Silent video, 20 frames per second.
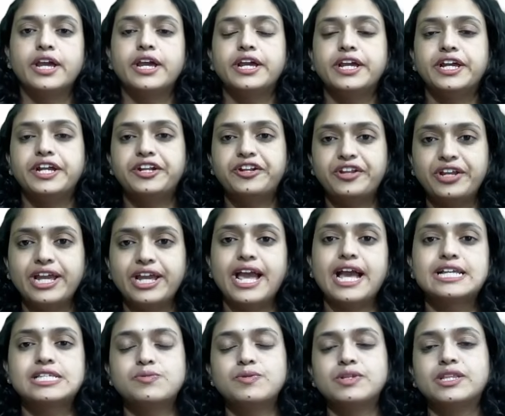it
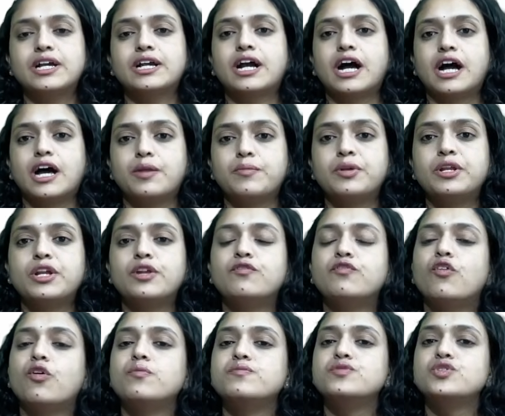reacts with the carbon and
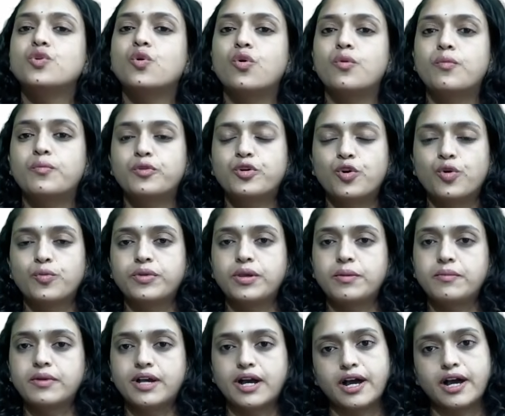forms chromium
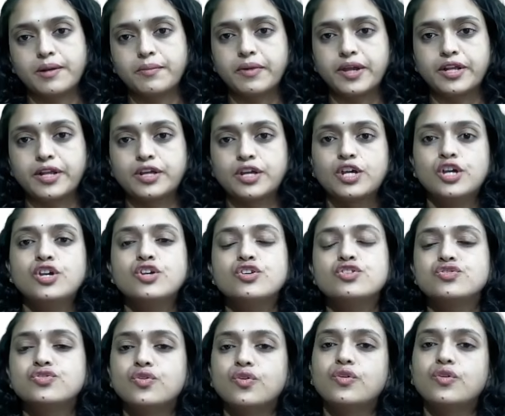carbide.
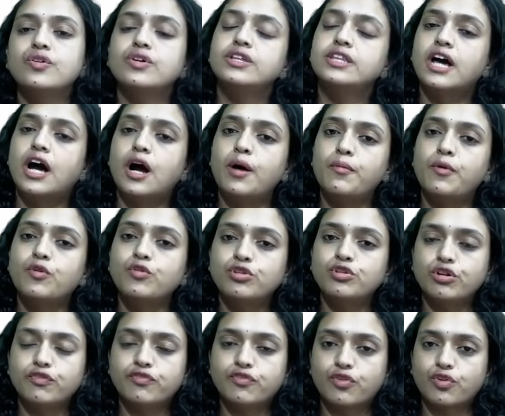So, the amount
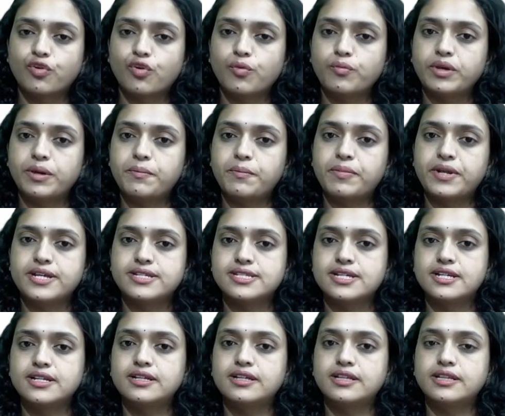of chromium
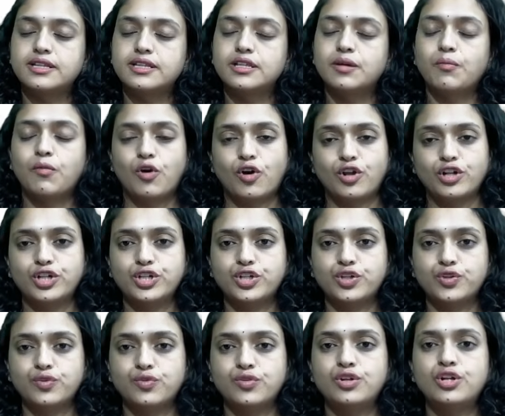present in the
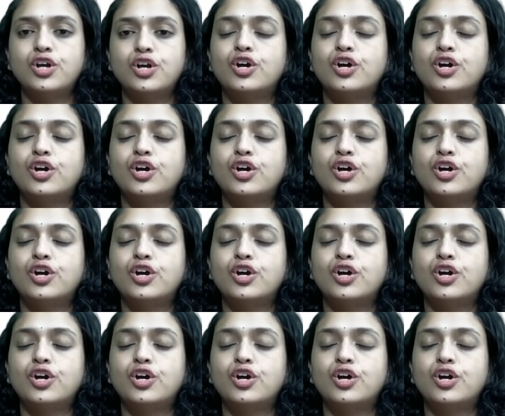molecule